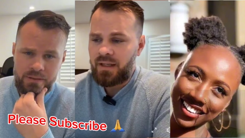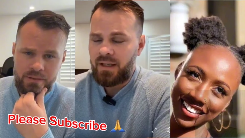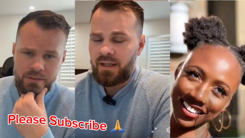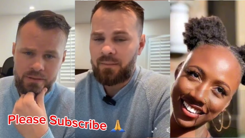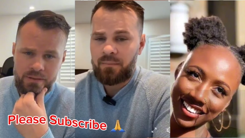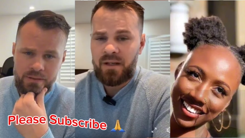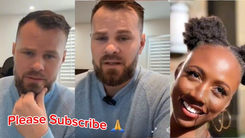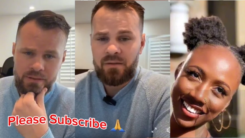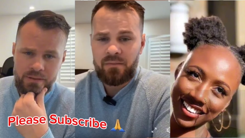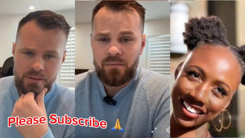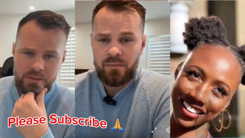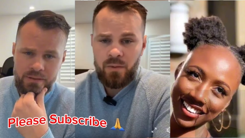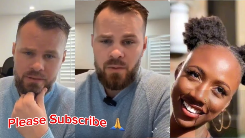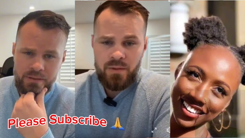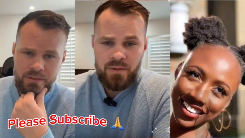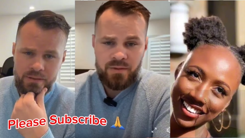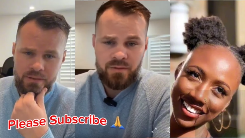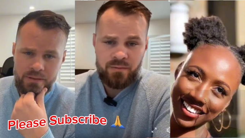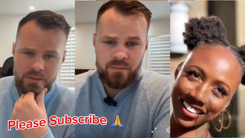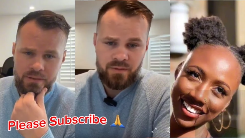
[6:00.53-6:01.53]
Speaker 1: and my
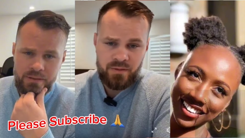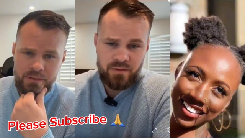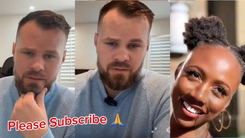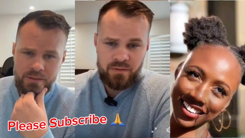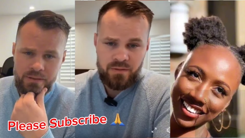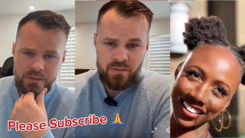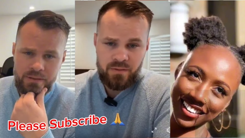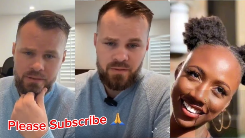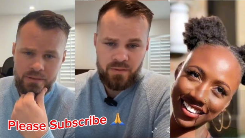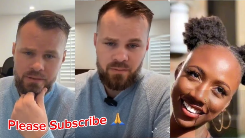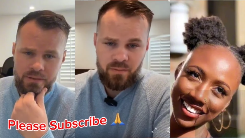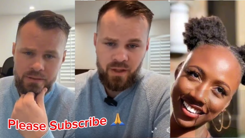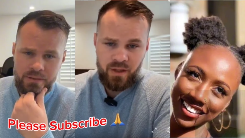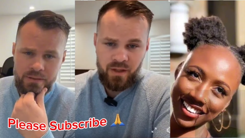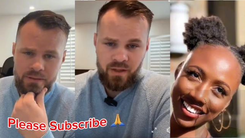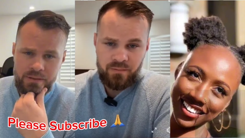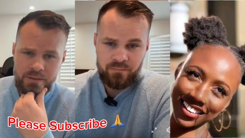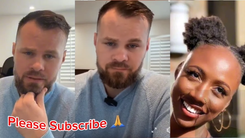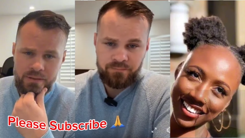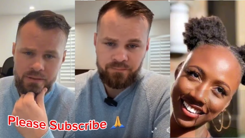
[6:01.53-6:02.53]
divorce was on social
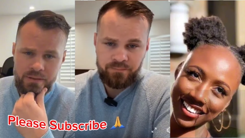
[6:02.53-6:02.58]
media.